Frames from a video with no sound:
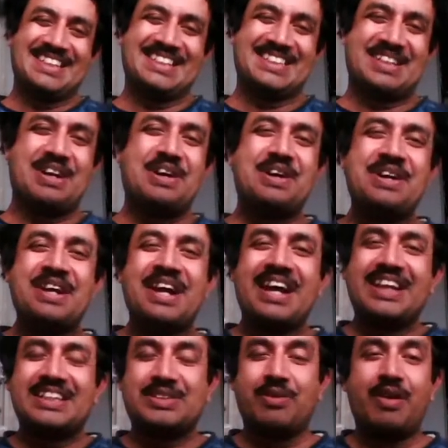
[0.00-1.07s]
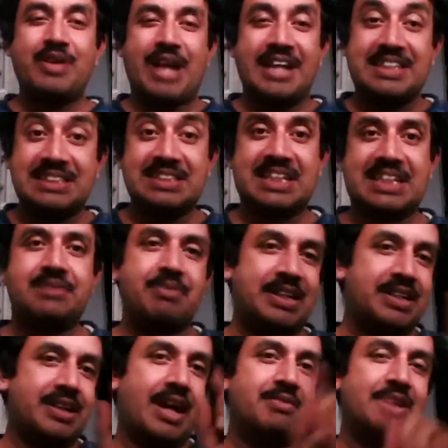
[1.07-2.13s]
so I didn't get it,
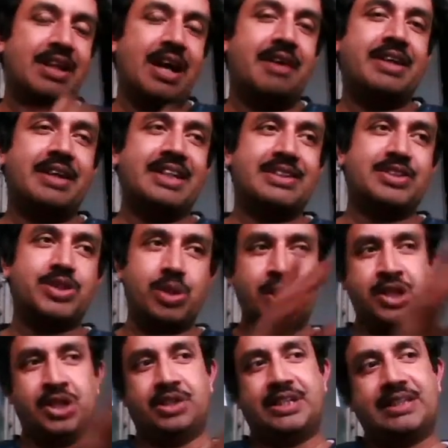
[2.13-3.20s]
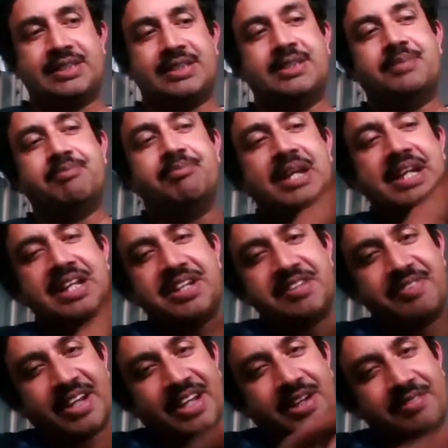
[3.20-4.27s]
but I can show that many
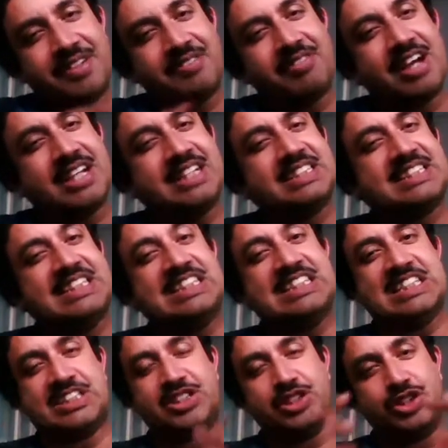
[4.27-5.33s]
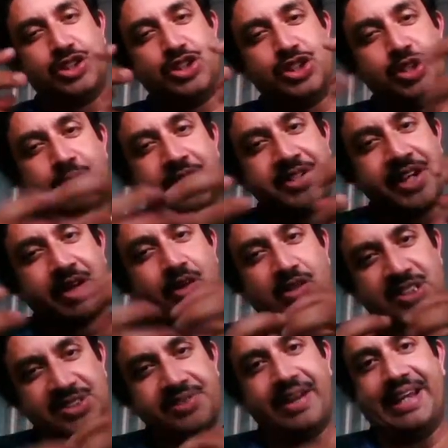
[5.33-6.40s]
different kind of infinite series, geometric
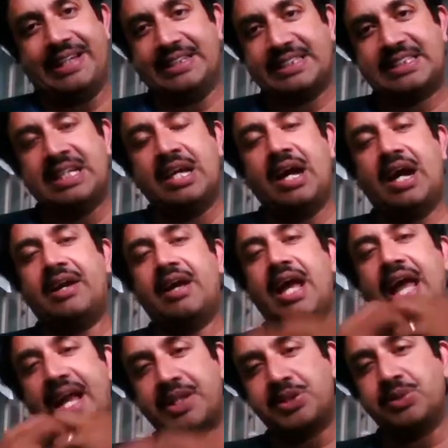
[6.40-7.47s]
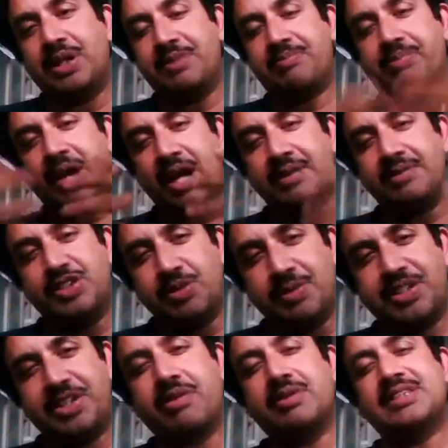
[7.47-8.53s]
constraints are actually prime.
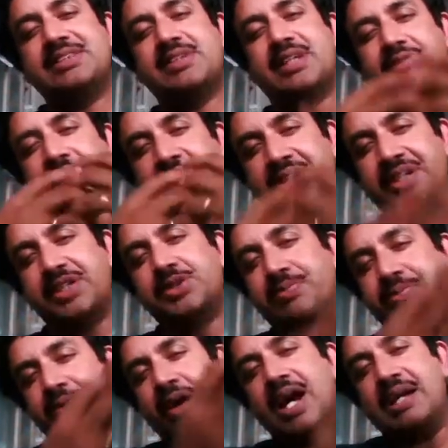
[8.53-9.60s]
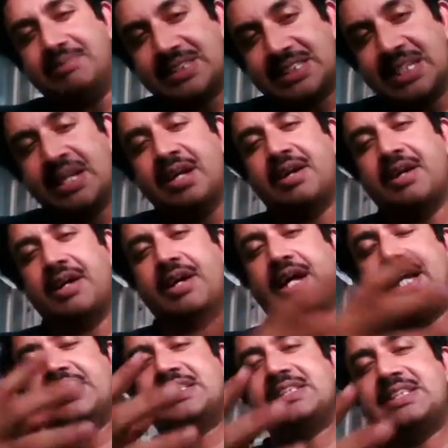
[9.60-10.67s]
Geometric constants are related to primes,
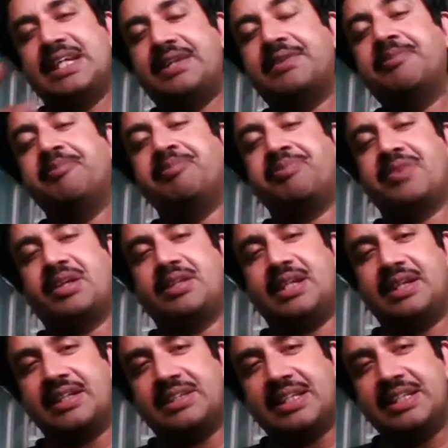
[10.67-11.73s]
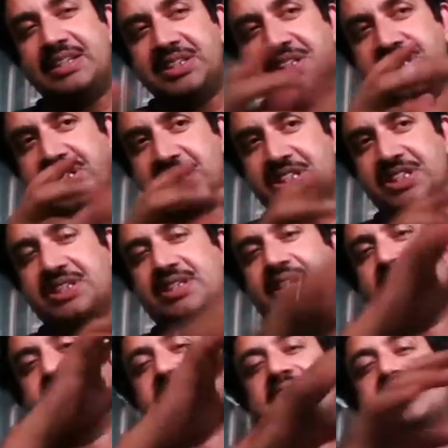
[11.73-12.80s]
and then the integers, the
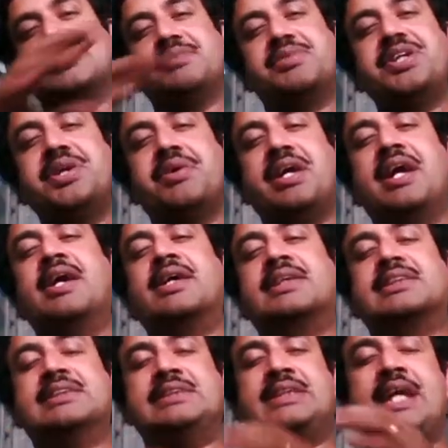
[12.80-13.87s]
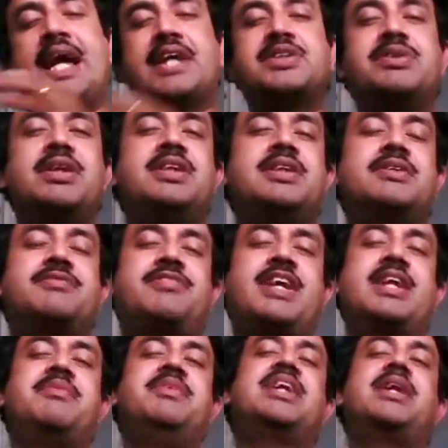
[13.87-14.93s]
number system theory, is actually
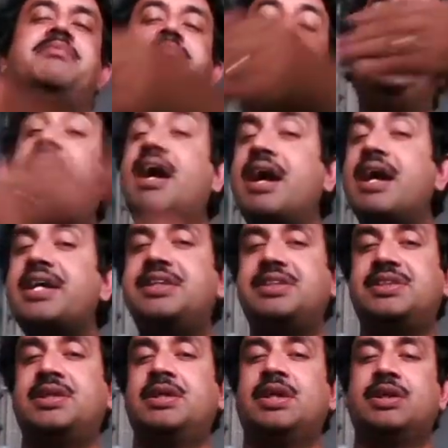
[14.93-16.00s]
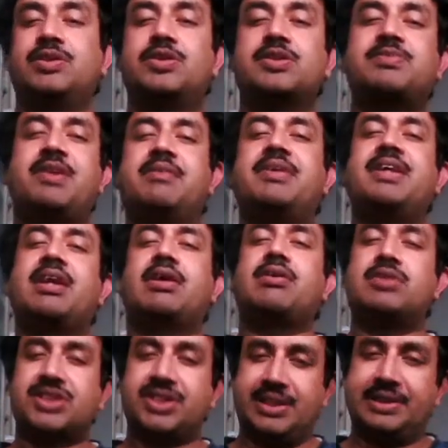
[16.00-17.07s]
fundamentally behind those fundamental
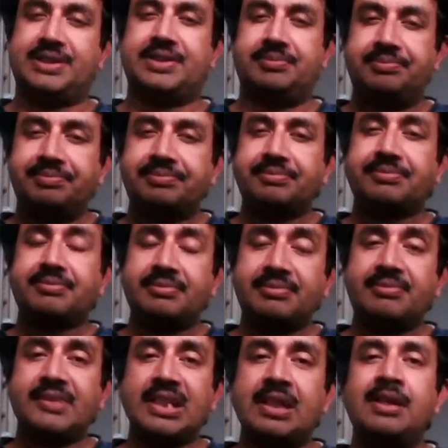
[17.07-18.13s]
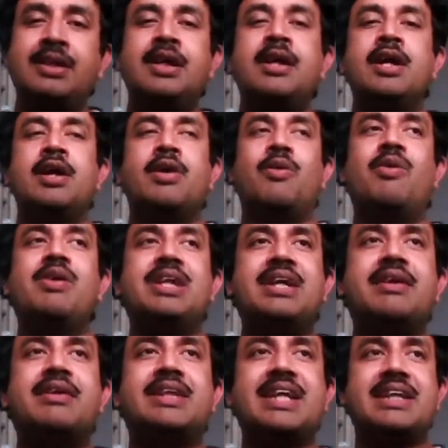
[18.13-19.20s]
constants.
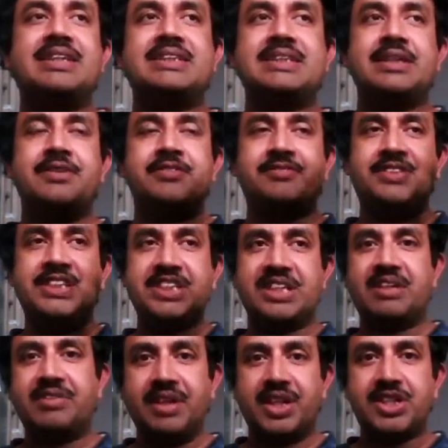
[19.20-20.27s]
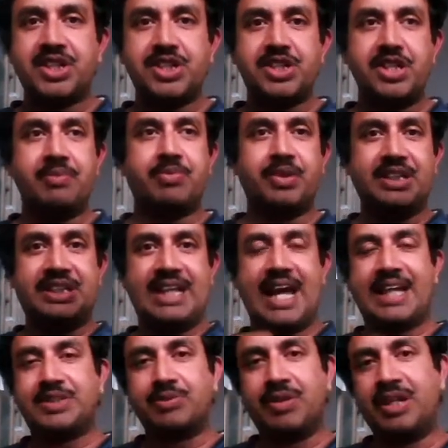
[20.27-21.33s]
Whether there is a physical relationship with
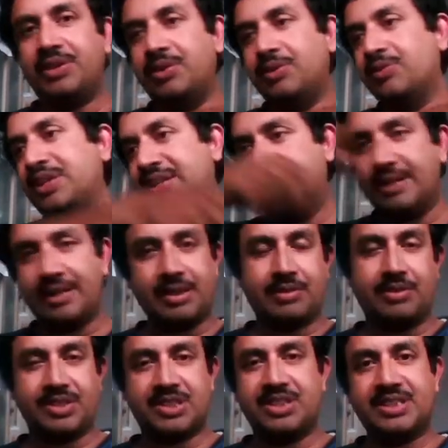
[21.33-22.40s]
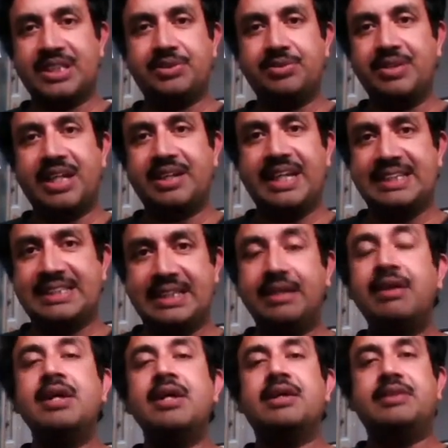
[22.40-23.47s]
that one, with the constants that we are getting,
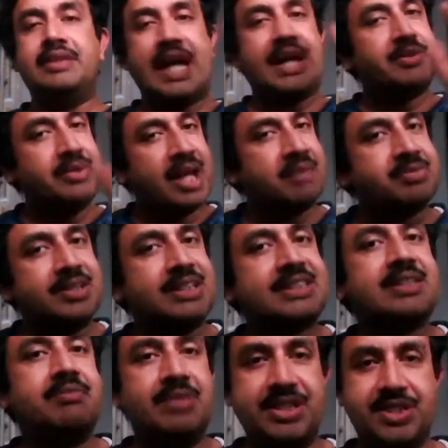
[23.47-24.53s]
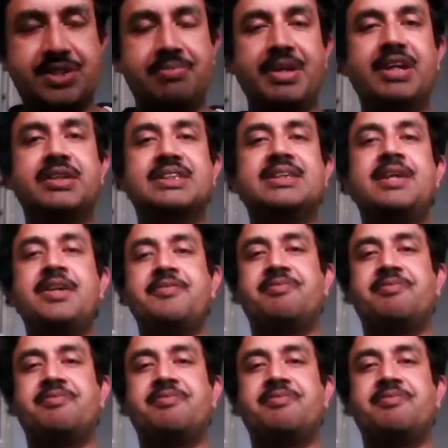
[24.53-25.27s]
that we have to establish, because